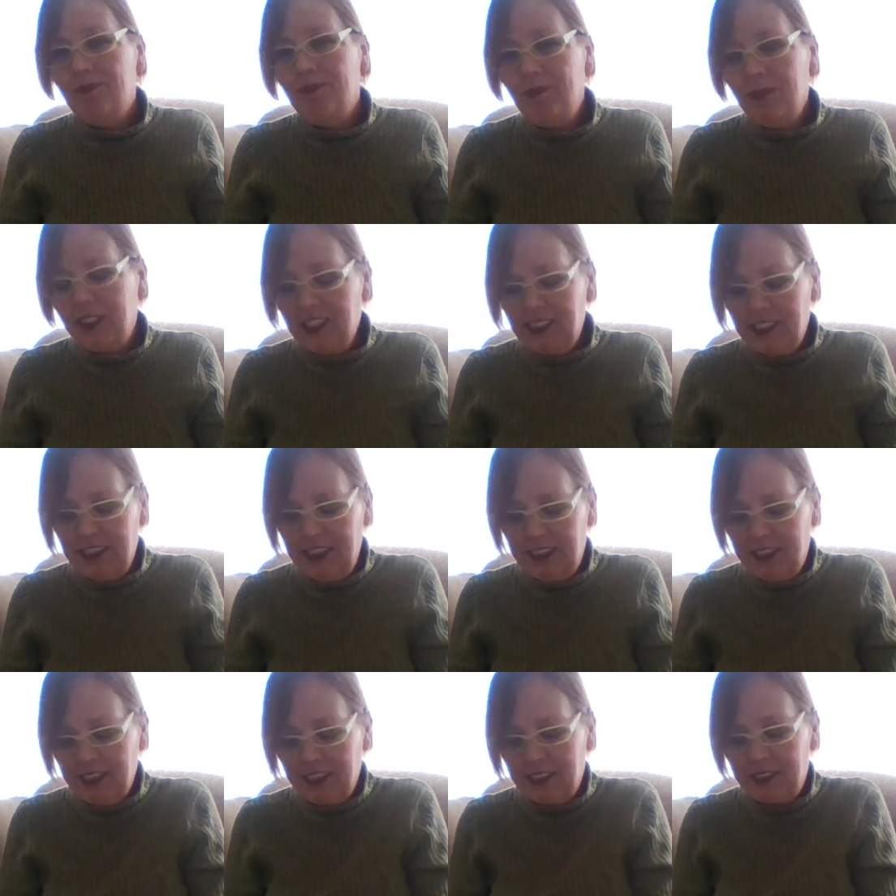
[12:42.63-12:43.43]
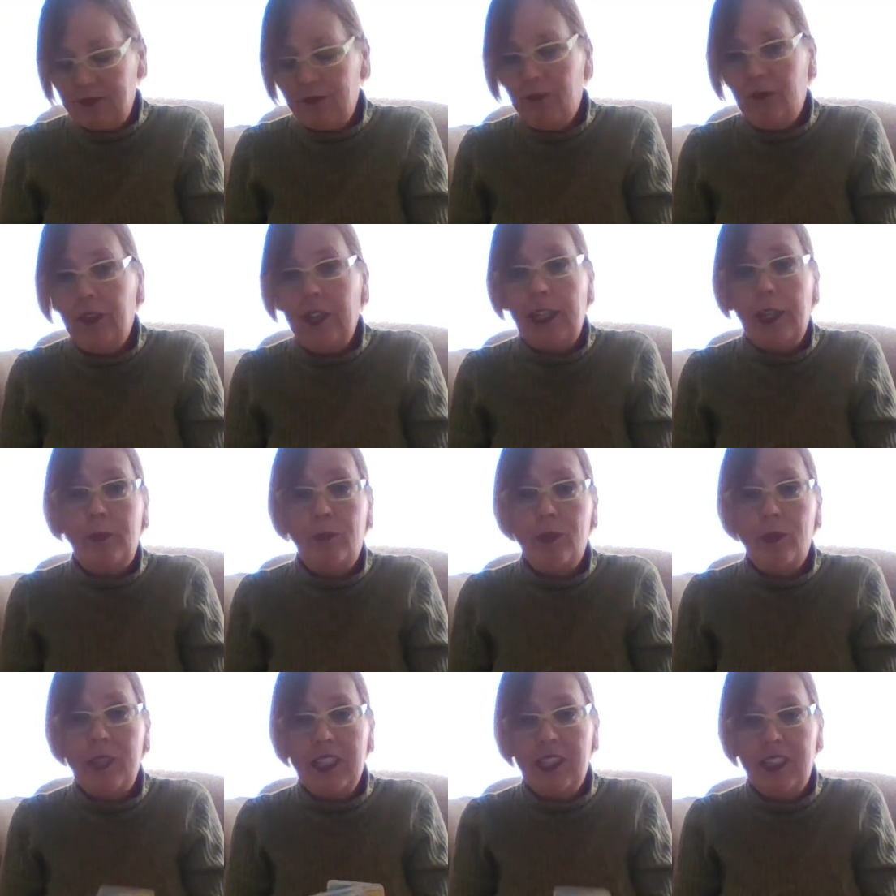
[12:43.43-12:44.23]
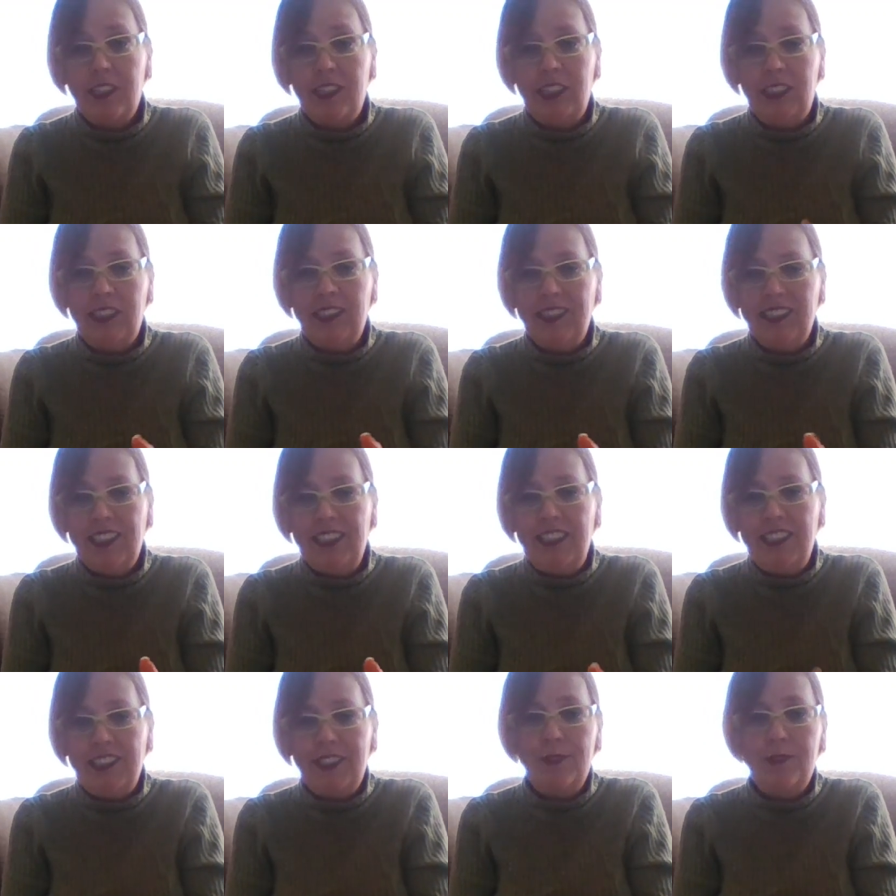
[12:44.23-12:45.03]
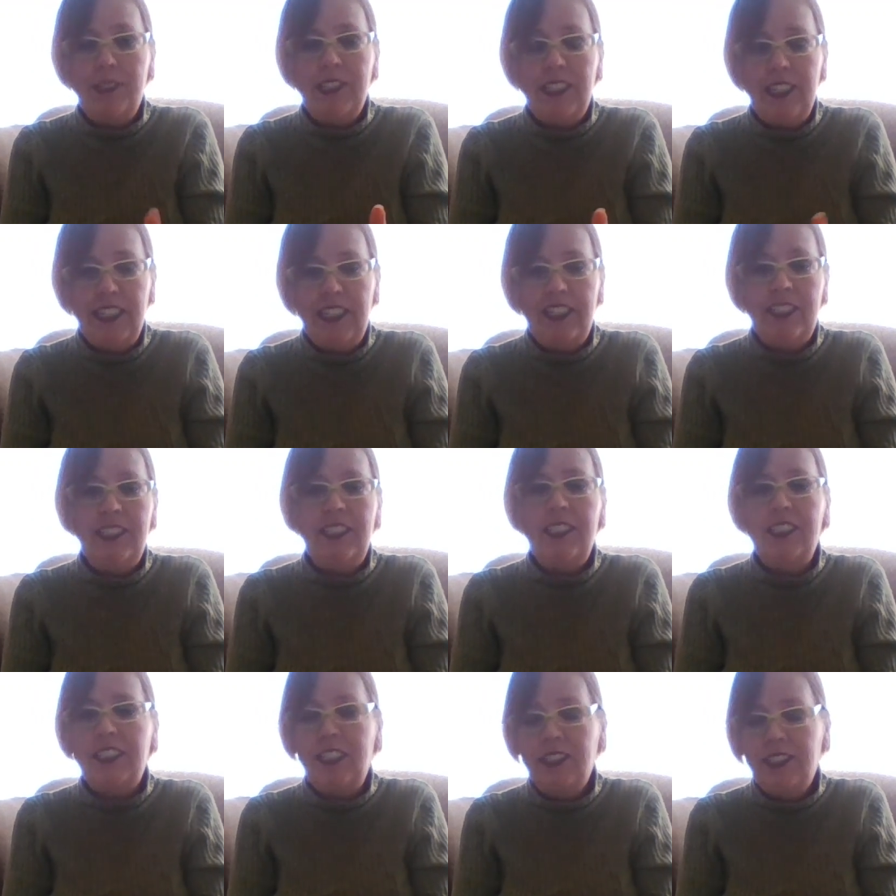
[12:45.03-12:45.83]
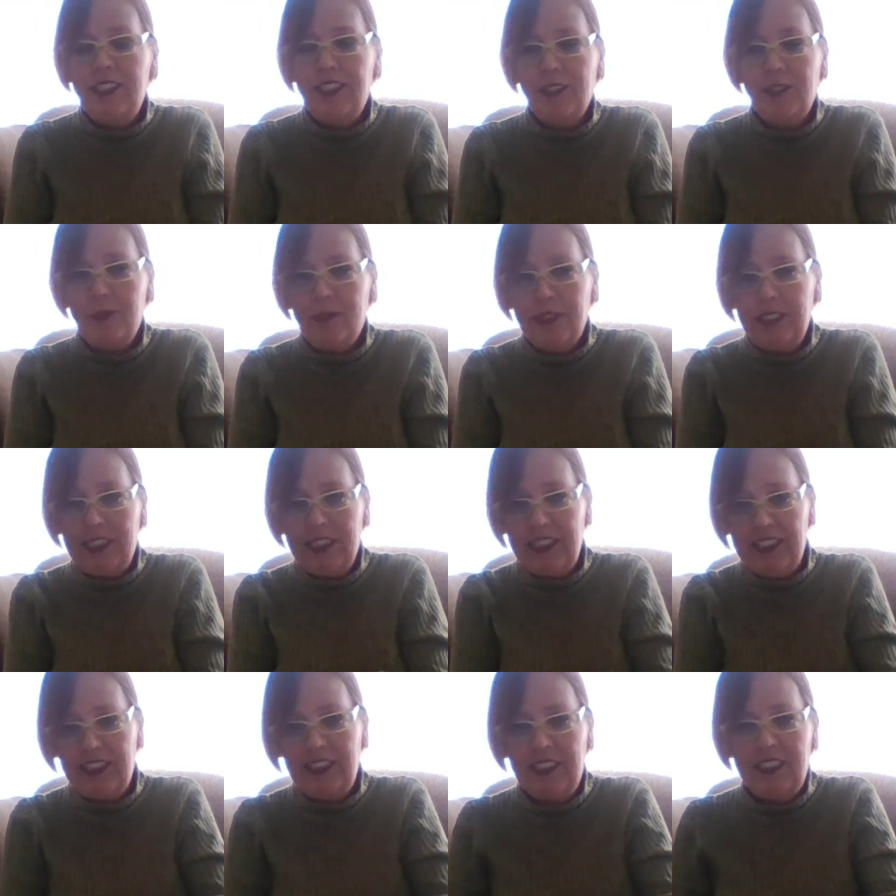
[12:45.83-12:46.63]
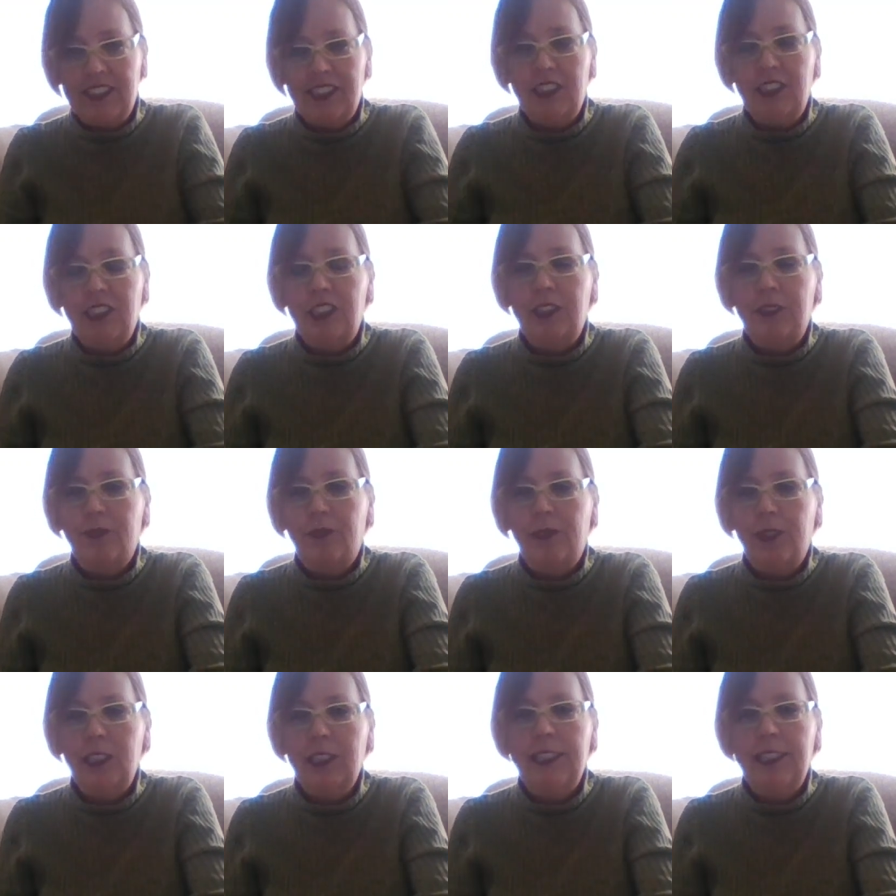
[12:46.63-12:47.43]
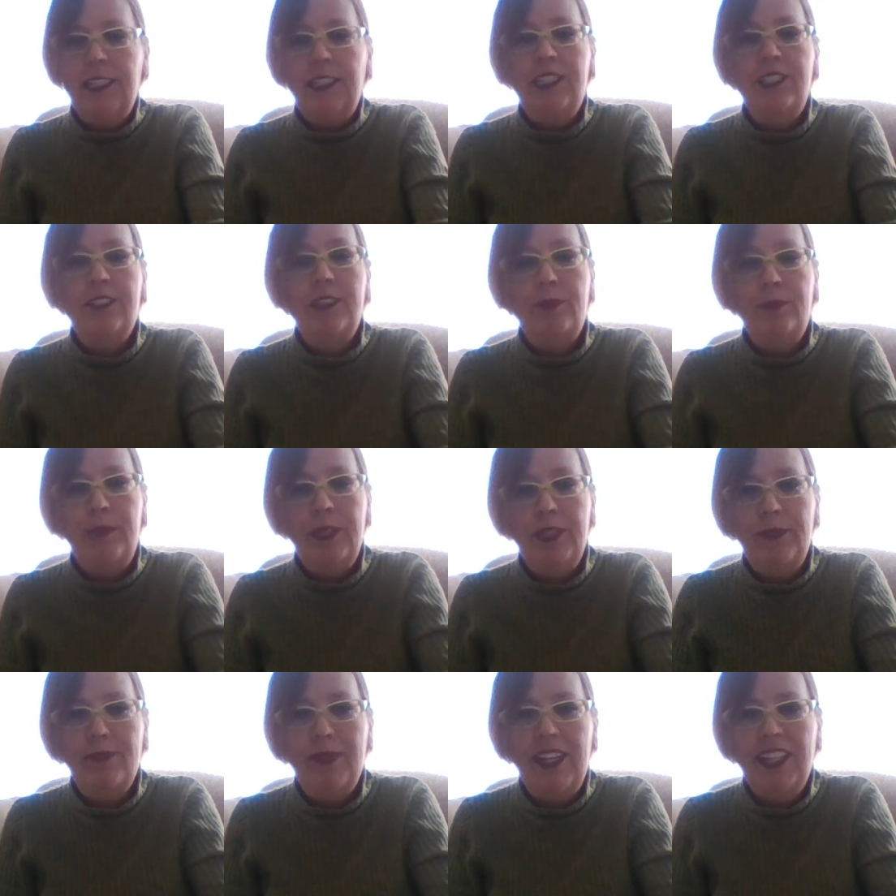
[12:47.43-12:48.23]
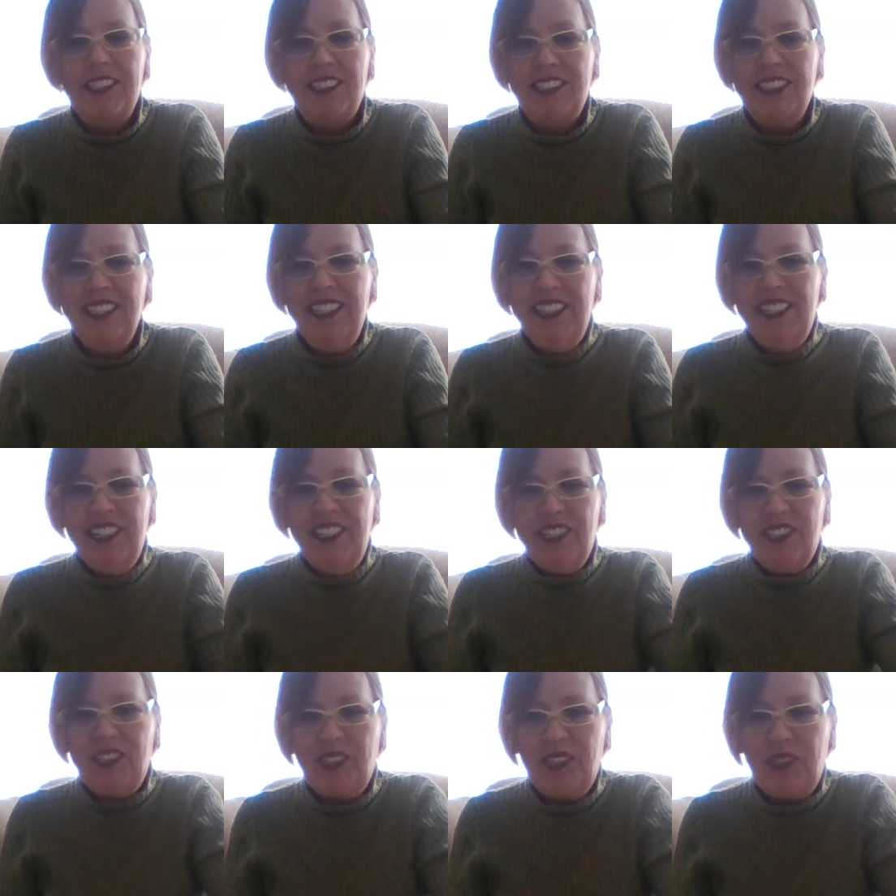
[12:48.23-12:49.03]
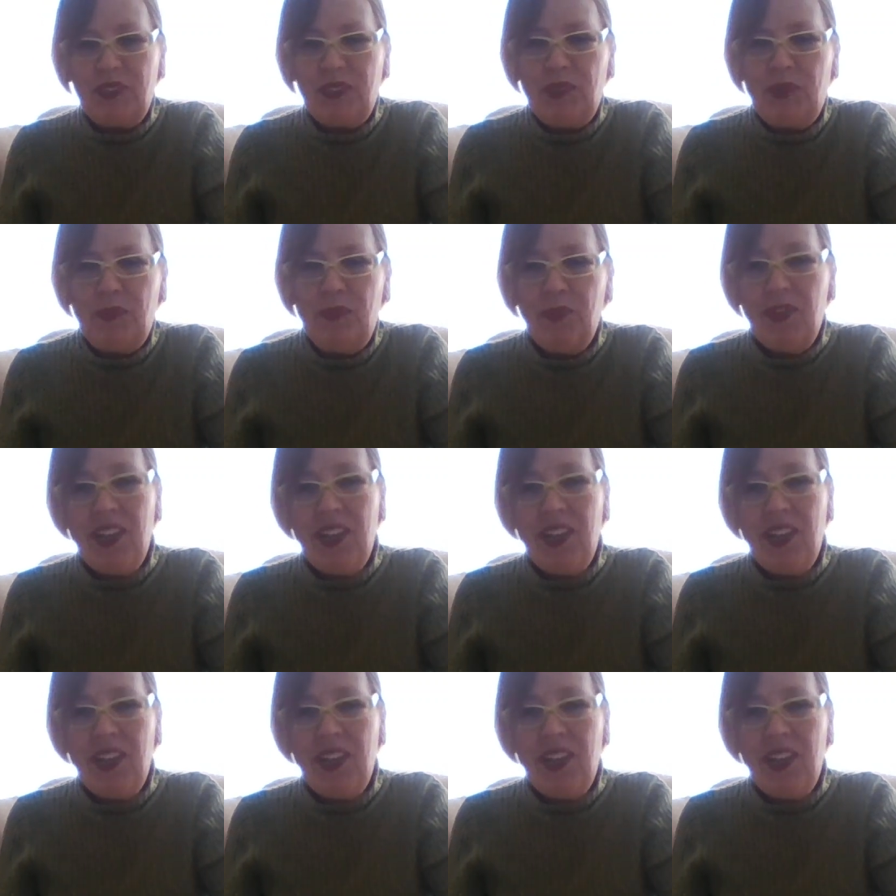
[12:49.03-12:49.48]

Because he's just fed up with it all, and he's going down, his kids are going down, it's all falling into a big mess. So